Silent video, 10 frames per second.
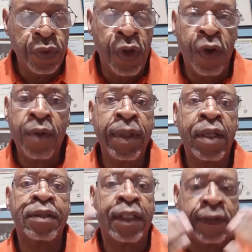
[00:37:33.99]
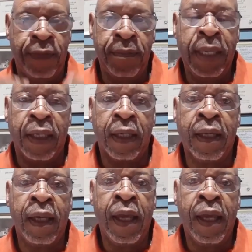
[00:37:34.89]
No, because that's for me.